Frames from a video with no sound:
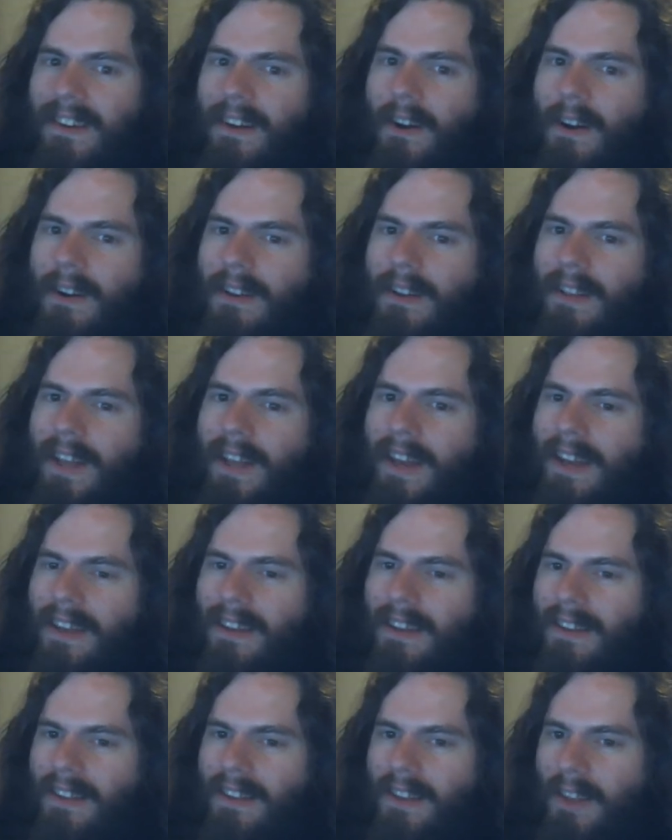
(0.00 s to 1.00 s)
are,
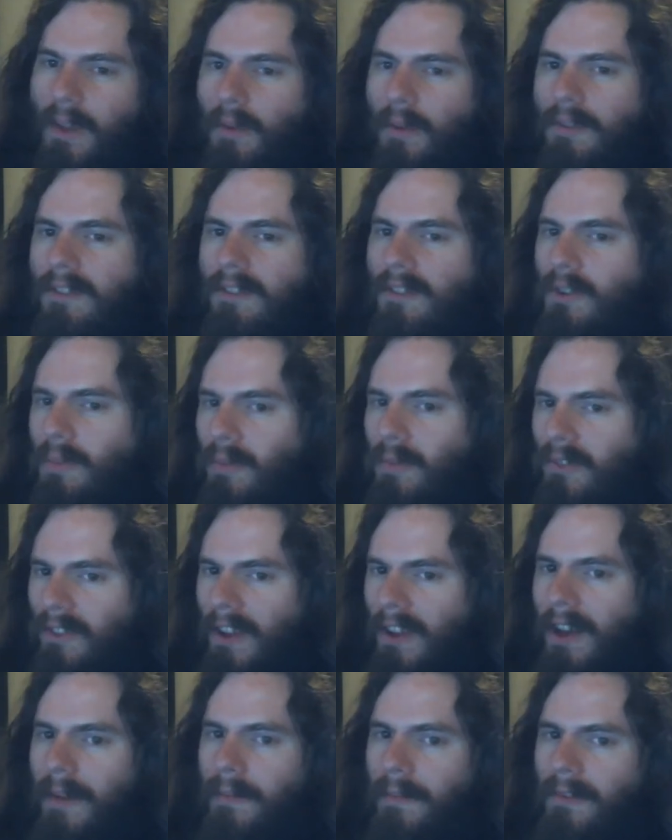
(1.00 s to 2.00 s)
like, YouTube
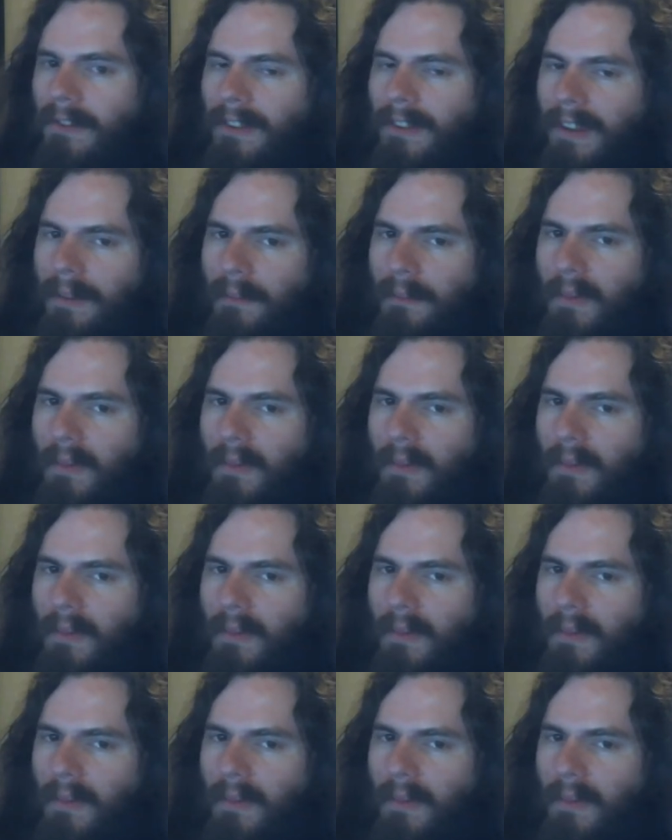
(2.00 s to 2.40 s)
subs,